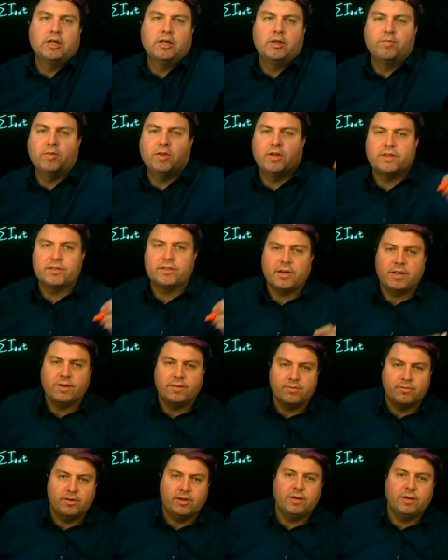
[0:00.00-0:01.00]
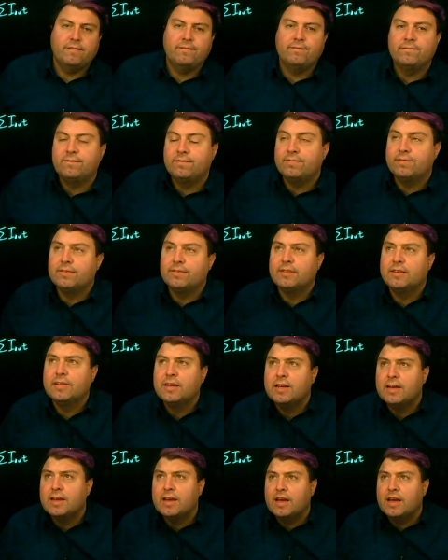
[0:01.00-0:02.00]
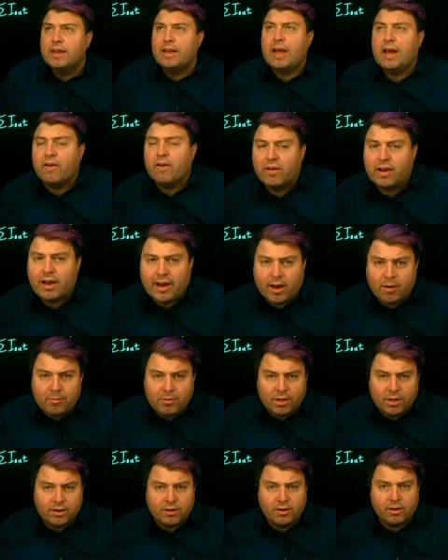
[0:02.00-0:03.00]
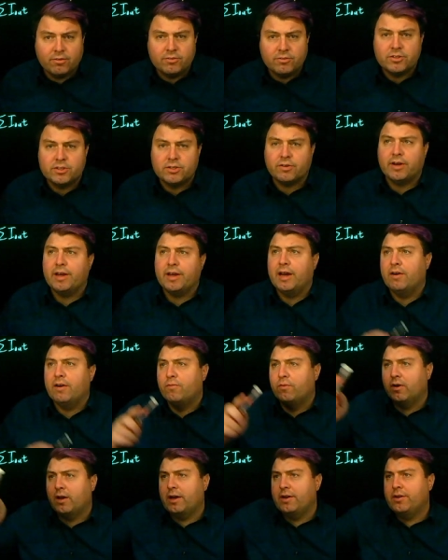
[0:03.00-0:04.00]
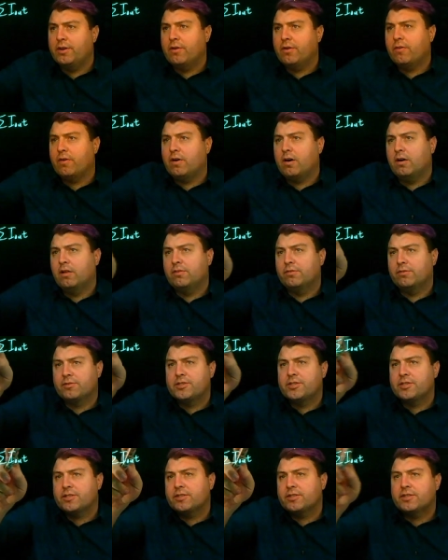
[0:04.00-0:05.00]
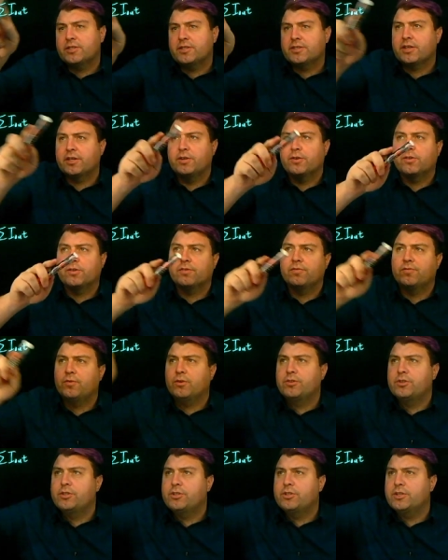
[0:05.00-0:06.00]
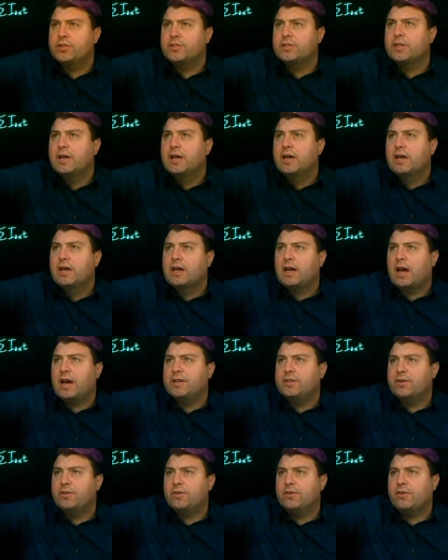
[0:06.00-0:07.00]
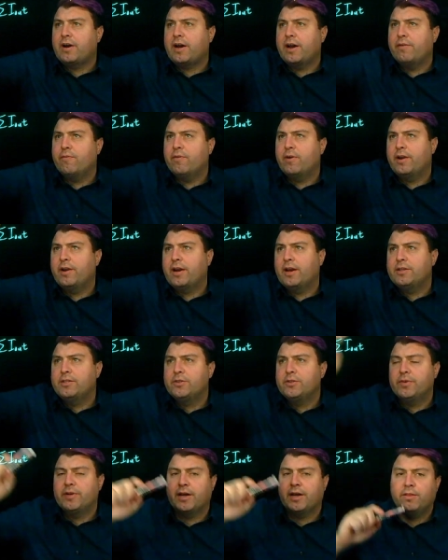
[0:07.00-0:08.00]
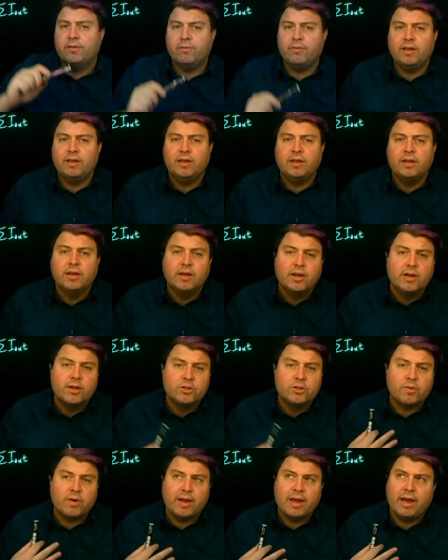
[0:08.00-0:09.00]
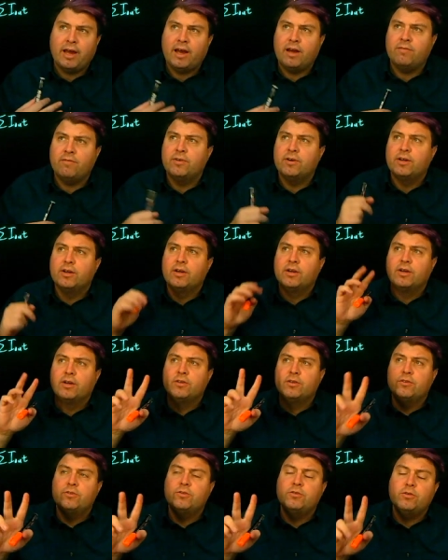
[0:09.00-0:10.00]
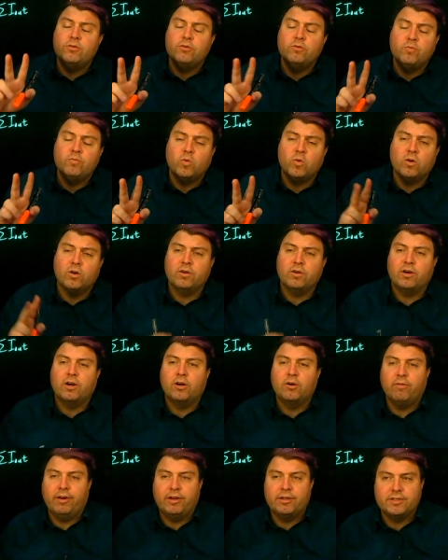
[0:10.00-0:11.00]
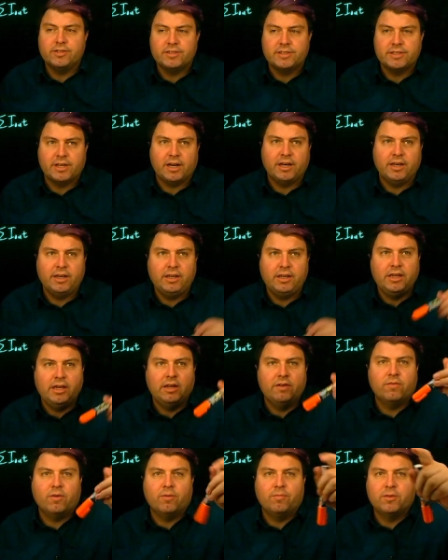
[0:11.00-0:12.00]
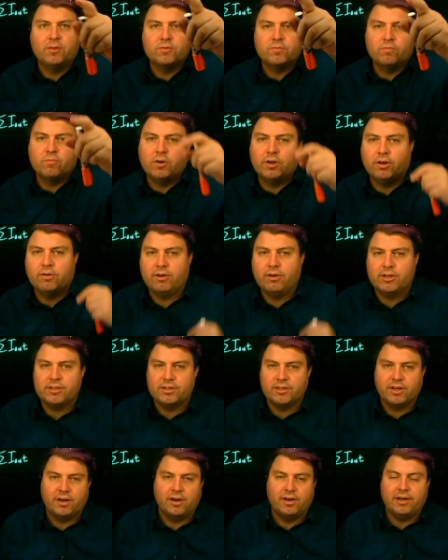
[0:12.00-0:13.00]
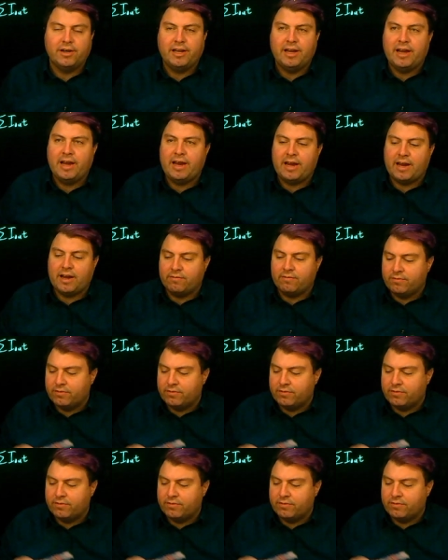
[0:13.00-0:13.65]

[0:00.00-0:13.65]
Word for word: plus I3. Now, how many unknowns do I have? Well, I know all the resistances, I know the voltages. I don't know I1, I2, and I3. So I have two more equations that I need from this one equation that I already have.